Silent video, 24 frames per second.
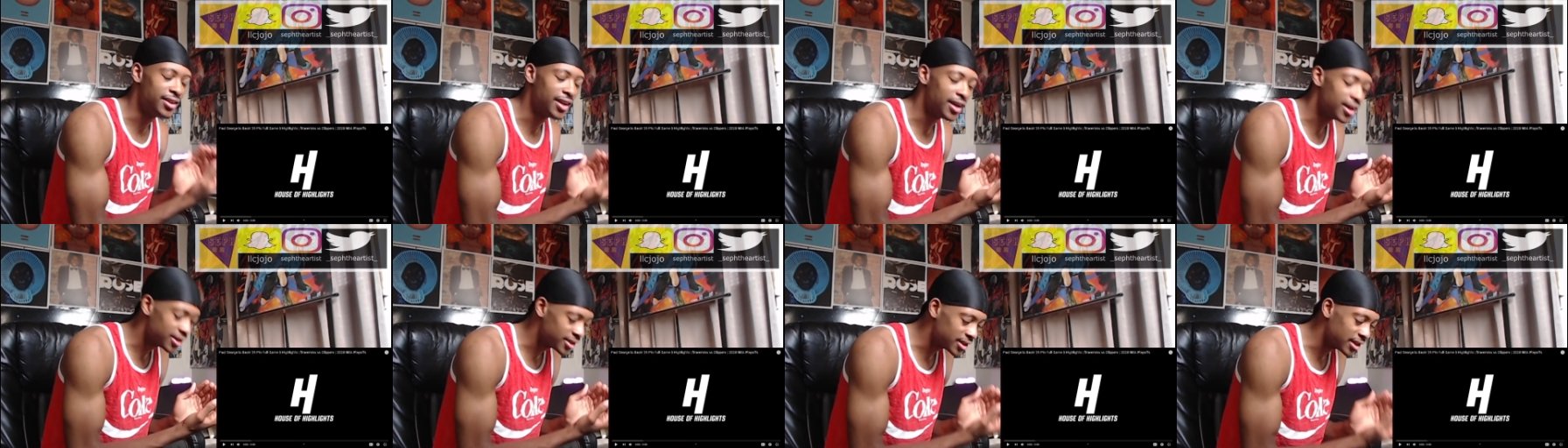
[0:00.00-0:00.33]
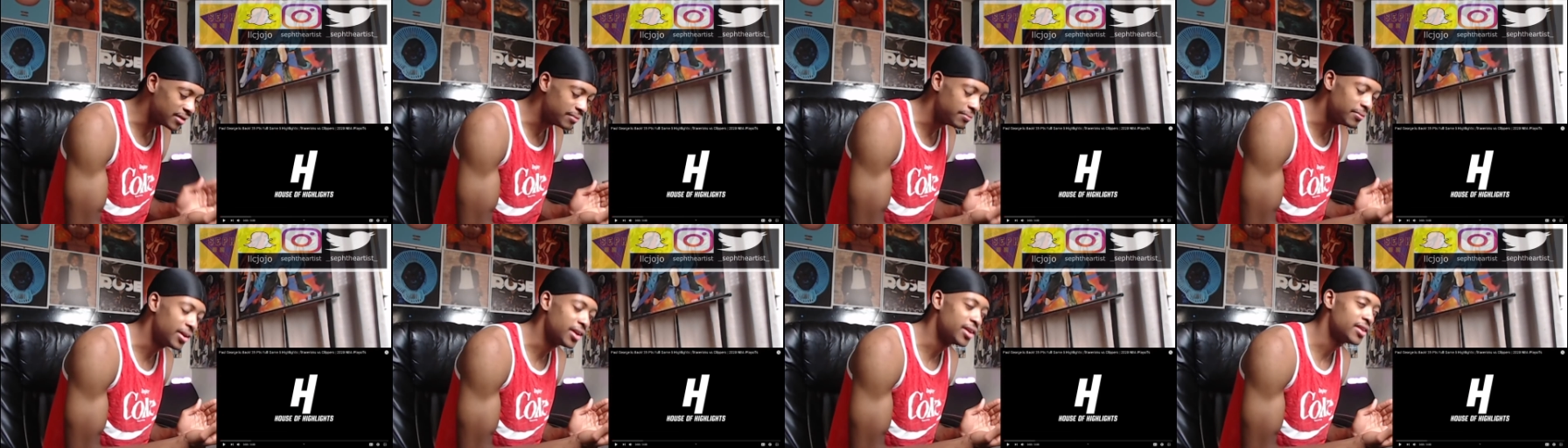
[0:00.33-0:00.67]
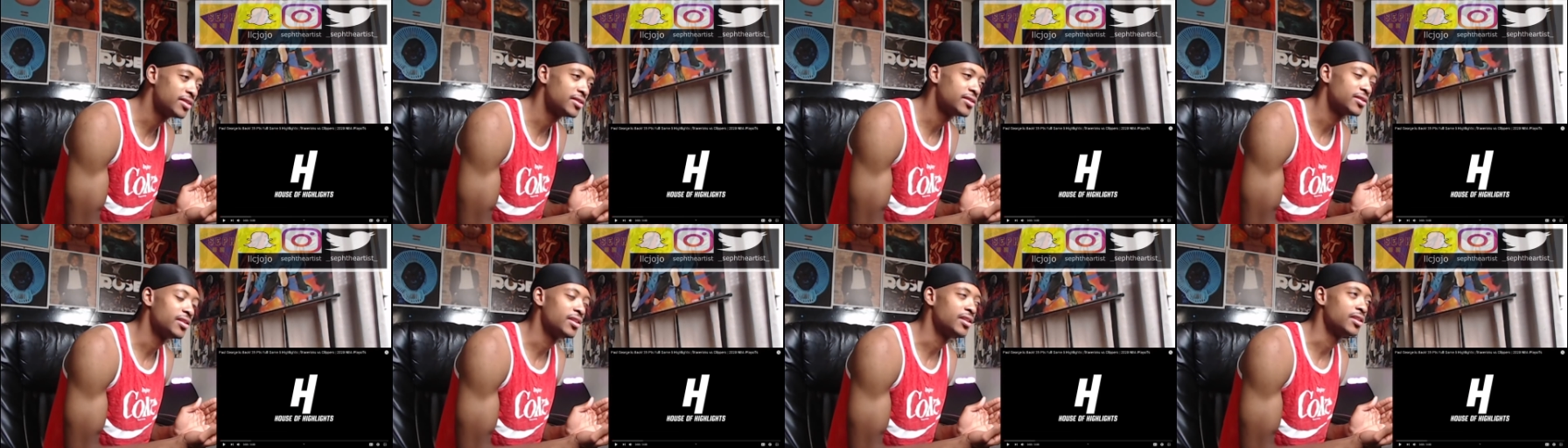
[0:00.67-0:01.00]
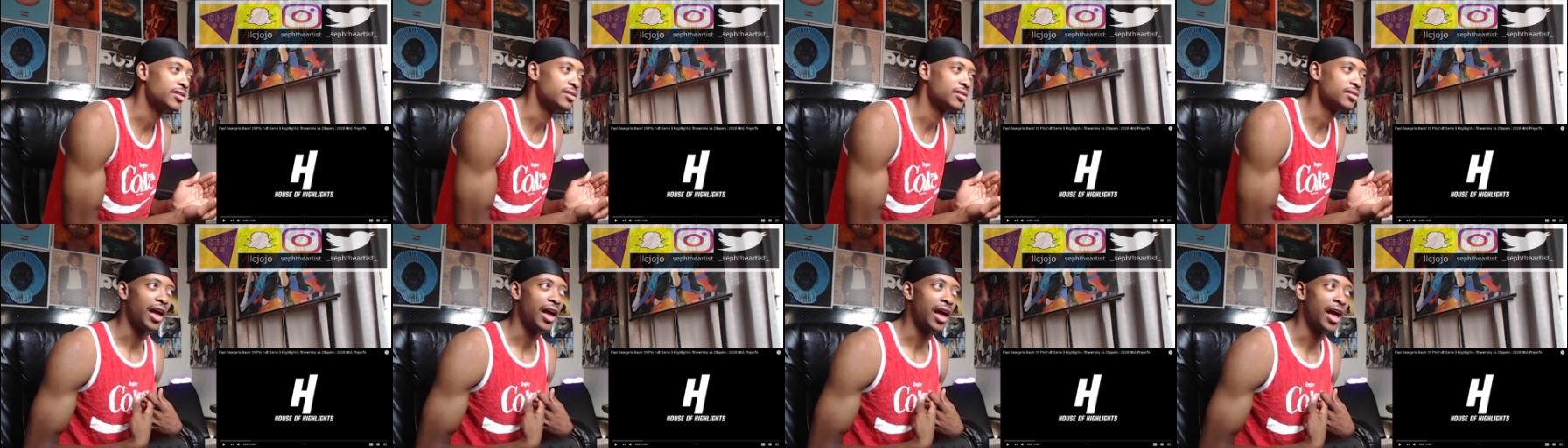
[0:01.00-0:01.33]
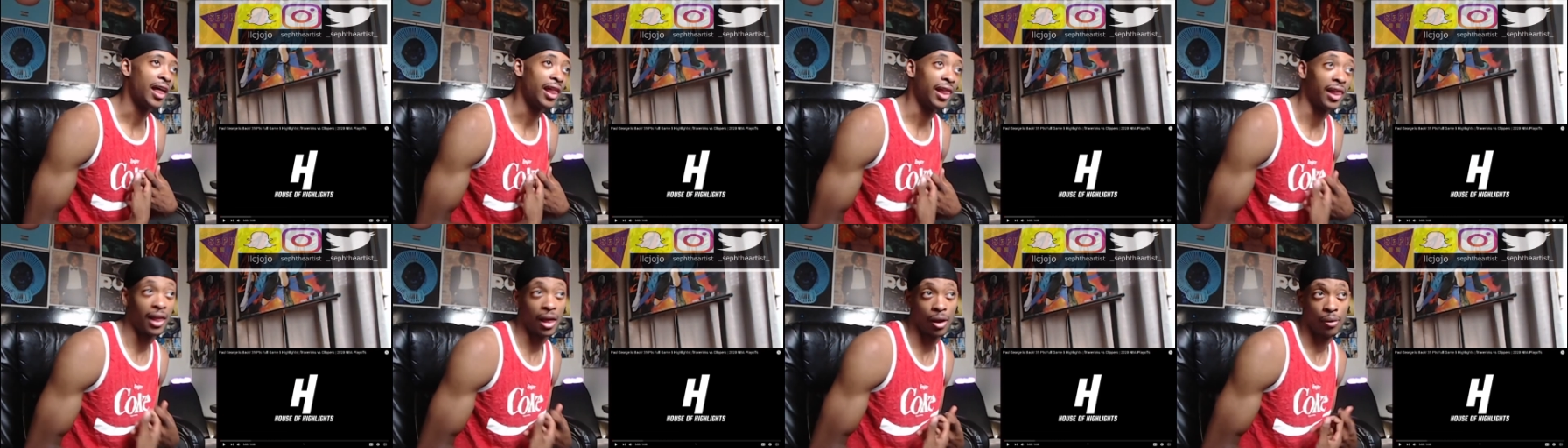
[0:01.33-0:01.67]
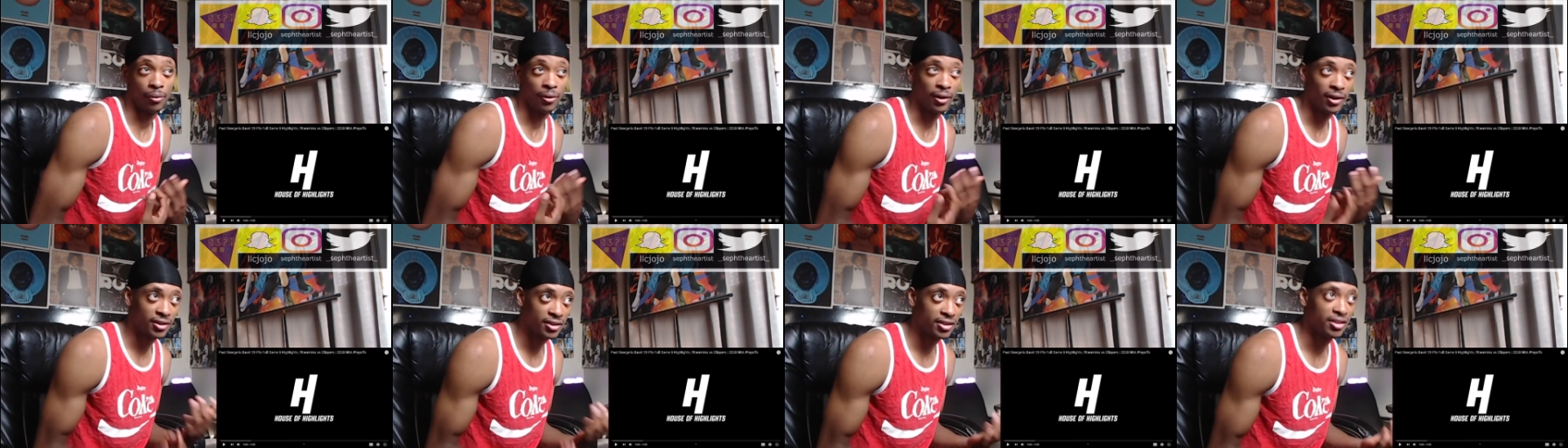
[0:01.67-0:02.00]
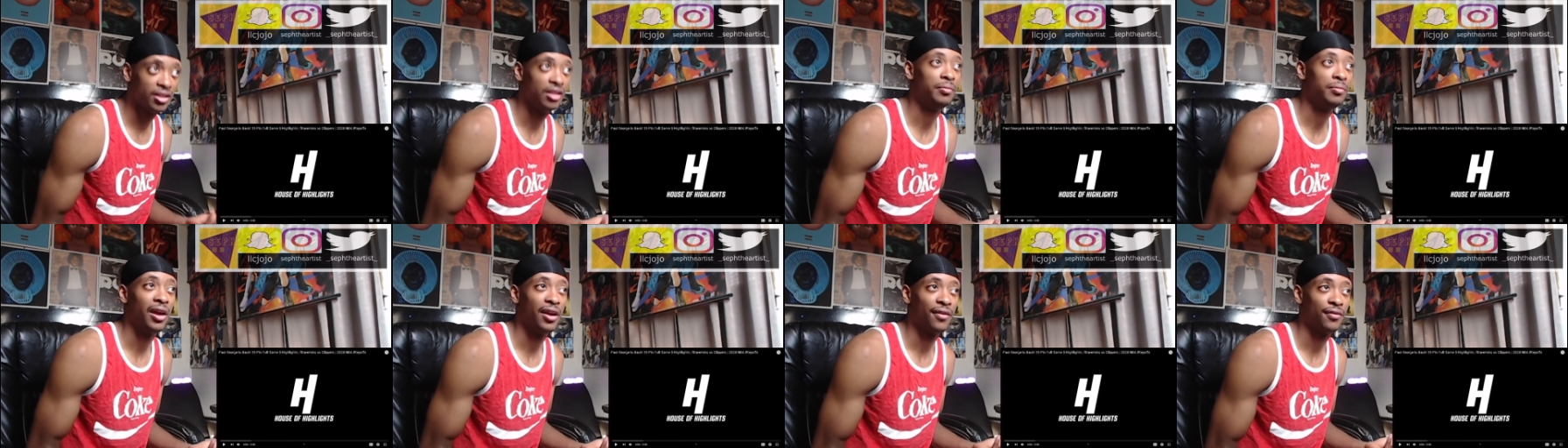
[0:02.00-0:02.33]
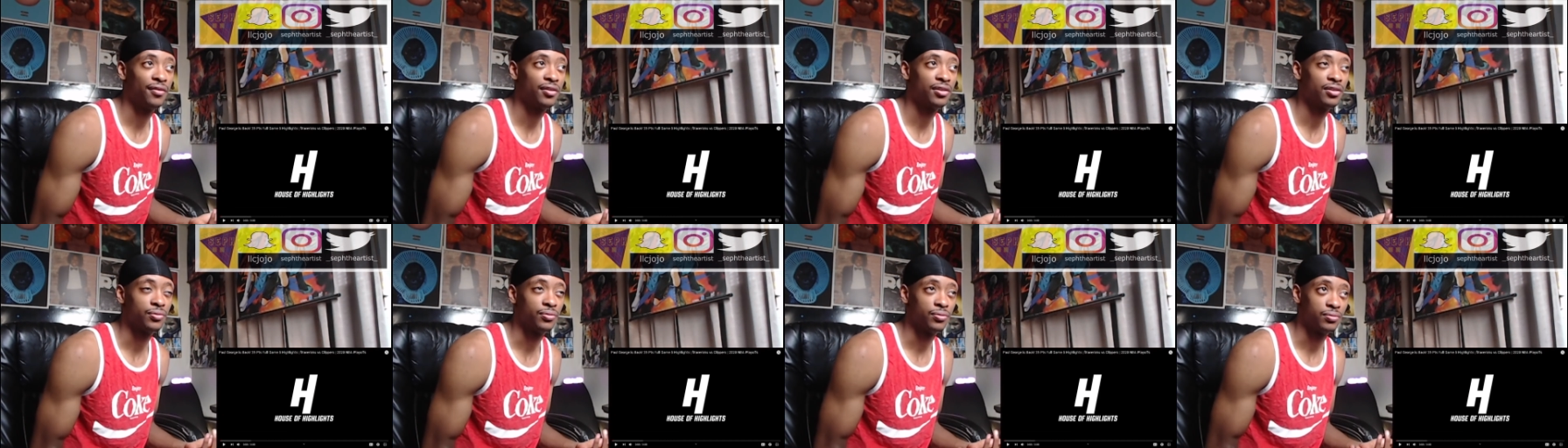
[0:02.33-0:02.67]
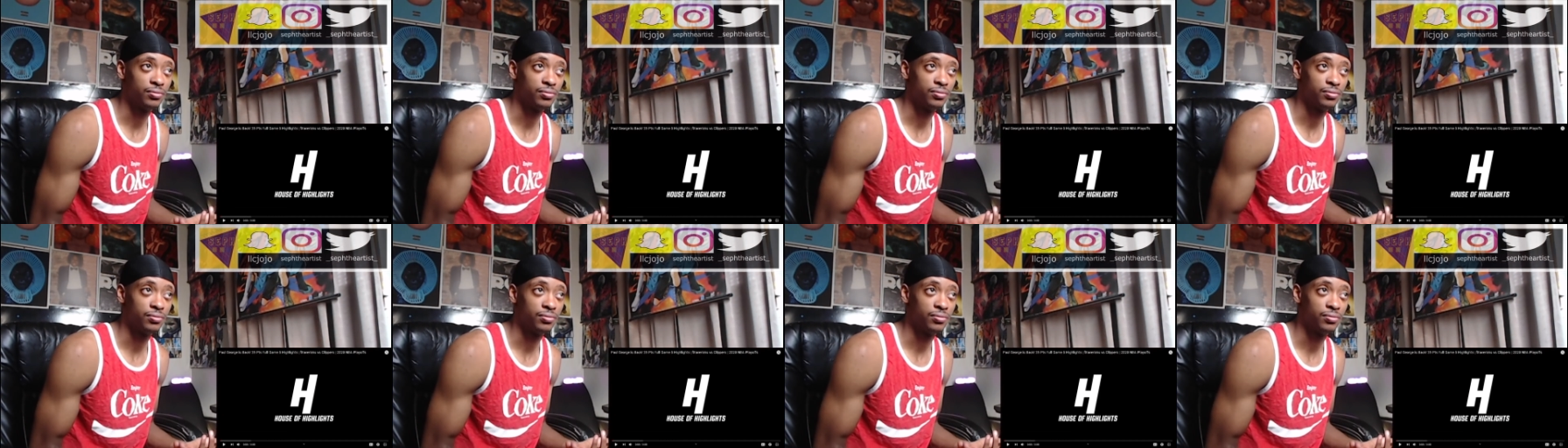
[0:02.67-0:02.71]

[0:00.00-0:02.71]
doesn't make sense. I, I would like to see the Mavericks